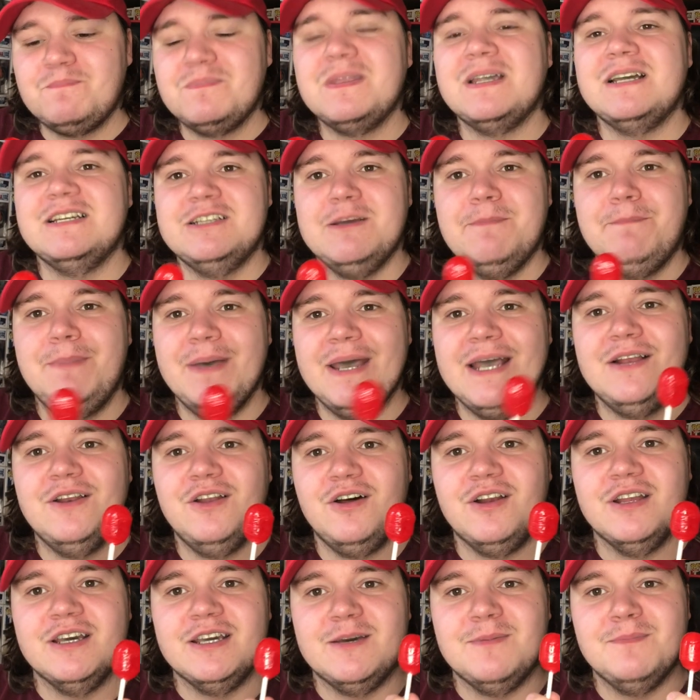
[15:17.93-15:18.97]
It's a big
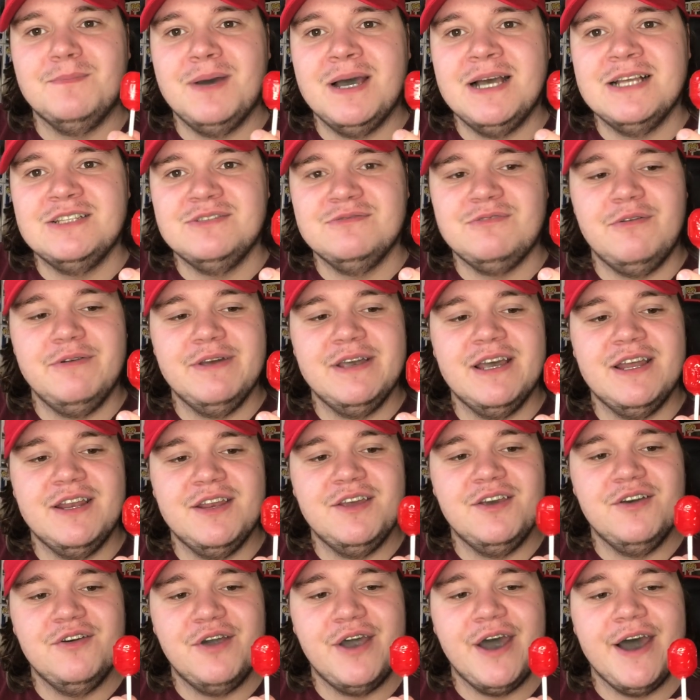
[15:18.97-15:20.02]
lolly compared to what we get in
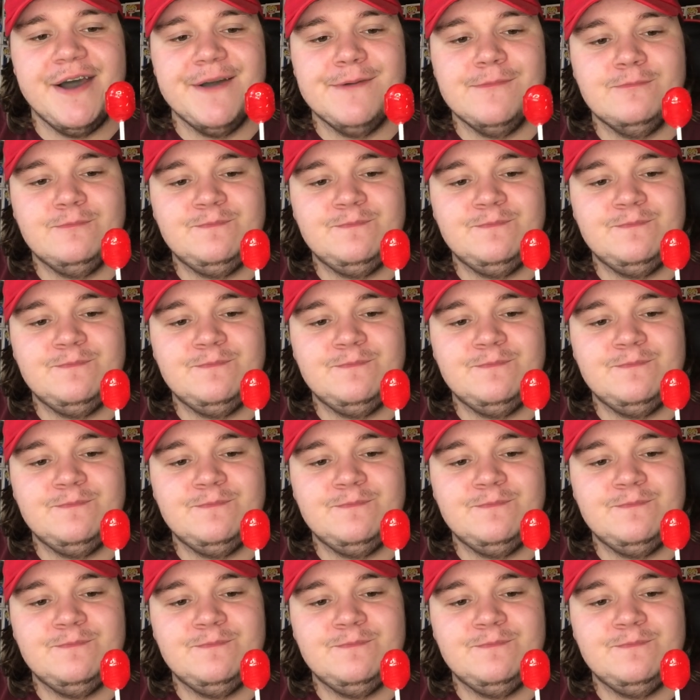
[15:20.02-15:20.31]
the UK.